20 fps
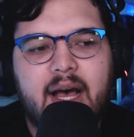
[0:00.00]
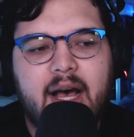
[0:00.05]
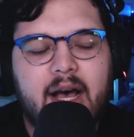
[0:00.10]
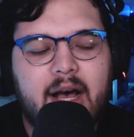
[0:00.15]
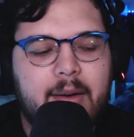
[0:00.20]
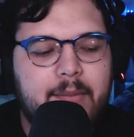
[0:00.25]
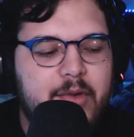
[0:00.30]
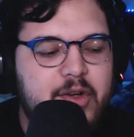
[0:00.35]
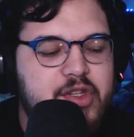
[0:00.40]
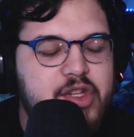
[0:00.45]

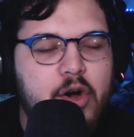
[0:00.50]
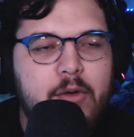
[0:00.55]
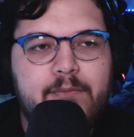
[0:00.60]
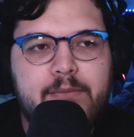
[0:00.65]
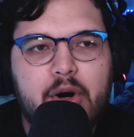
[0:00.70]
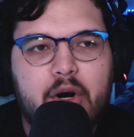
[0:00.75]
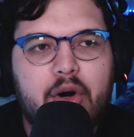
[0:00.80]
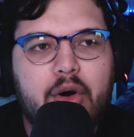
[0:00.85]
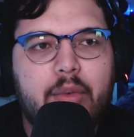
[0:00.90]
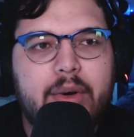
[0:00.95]
Um, there's no
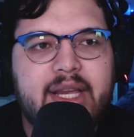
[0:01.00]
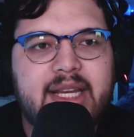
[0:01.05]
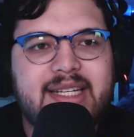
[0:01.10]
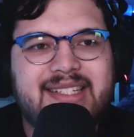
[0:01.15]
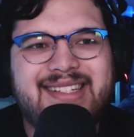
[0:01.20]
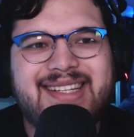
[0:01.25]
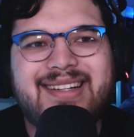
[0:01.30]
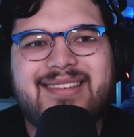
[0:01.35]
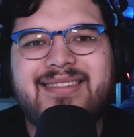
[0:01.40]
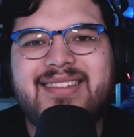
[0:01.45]

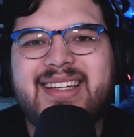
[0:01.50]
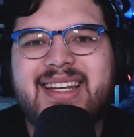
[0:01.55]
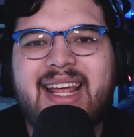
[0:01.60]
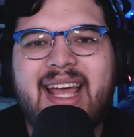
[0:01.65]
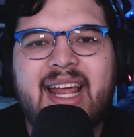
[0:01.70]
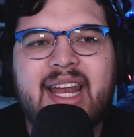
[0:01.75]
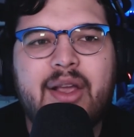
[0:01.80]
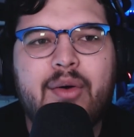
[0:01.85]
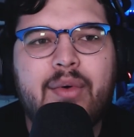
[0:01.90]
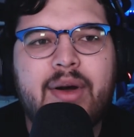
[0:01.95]
burrowing
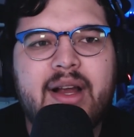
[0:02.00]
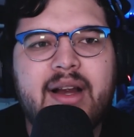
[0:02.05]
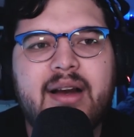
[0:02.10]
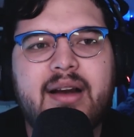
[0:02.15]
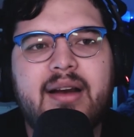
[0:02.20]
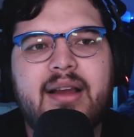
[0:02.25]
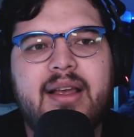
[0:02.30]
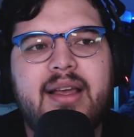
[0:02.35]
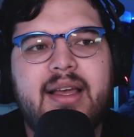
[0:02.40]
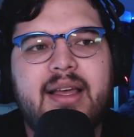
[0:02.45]
Diglett
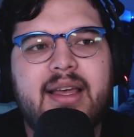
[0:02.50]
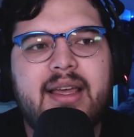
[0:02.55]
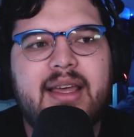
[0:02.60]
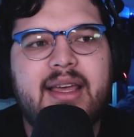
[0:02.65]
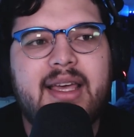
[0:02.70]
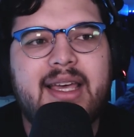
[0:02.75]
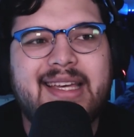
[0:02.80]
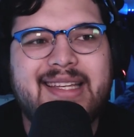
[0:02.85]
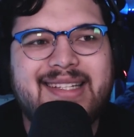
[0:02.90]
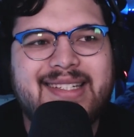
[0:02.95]
anywhere.
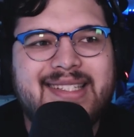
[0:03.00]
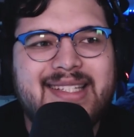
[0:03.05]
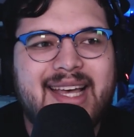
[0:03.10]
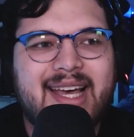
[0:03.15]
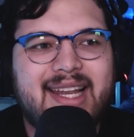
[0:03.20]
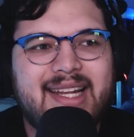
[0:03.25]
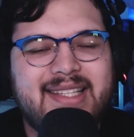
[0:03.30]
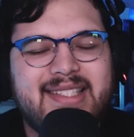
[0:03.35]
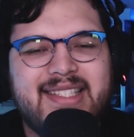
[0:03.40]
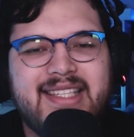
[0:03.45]
It just
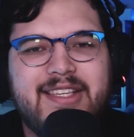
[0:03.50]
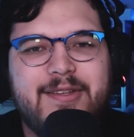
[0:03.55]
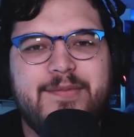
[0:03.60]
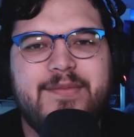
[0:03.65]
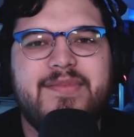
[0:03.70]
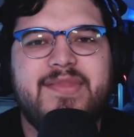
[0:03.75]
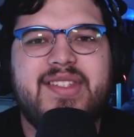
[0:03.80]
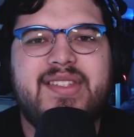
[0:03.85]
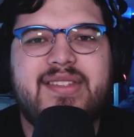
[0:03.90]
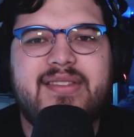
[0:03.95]
kind of
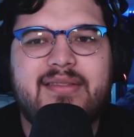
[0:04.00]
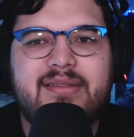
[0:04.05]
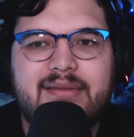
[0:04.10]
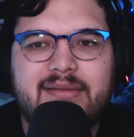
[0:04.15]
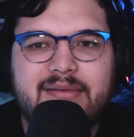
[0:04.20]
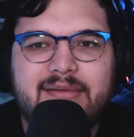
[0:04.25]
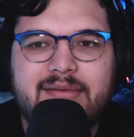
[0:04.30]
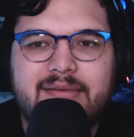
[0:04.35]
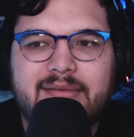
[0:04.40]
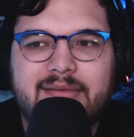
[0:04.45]
seems
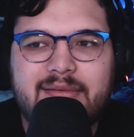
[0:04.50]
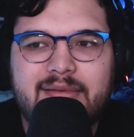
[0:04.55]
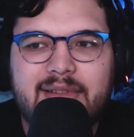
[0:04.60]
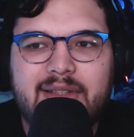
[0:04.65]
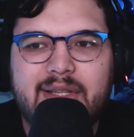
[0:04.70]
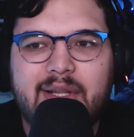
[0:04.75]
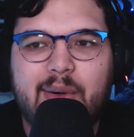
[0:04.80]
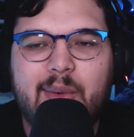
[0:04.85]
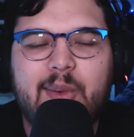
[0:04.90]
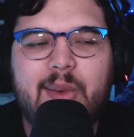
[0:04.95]

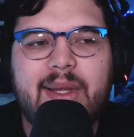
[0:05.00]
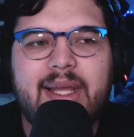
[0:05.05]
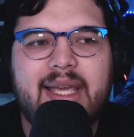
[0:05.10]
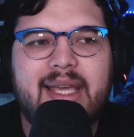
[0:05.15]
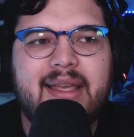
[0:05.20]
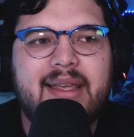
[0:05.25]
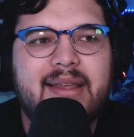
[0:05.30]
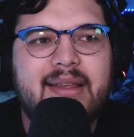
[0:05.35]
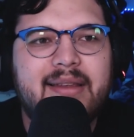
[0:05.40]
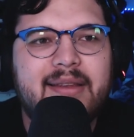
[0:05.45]

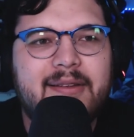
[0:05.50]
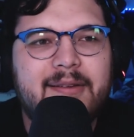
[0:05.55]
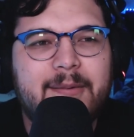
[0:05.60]
lonely.